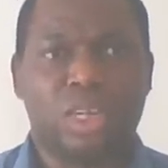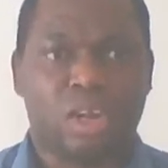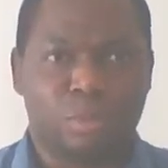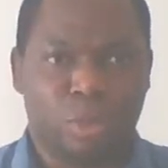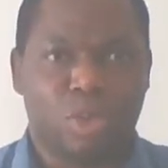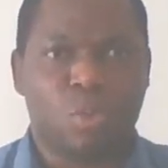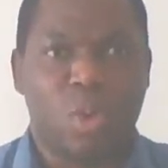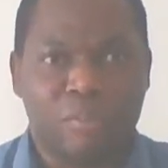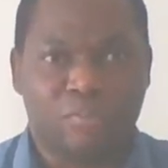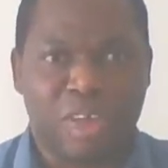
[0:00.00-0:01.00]
when it comes to the
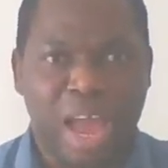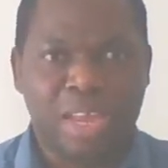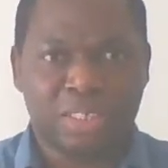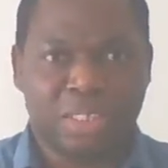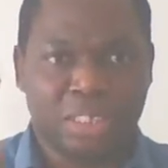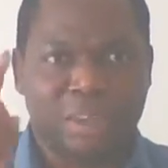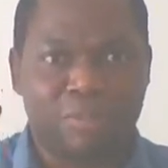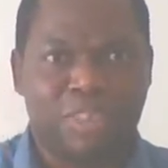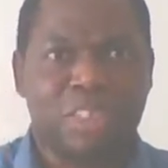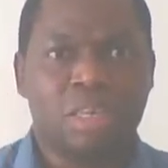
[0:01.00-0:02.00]
welfare,
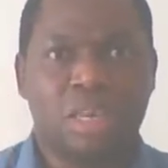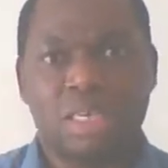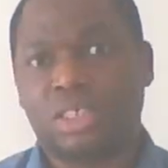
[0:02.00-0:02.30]
safety,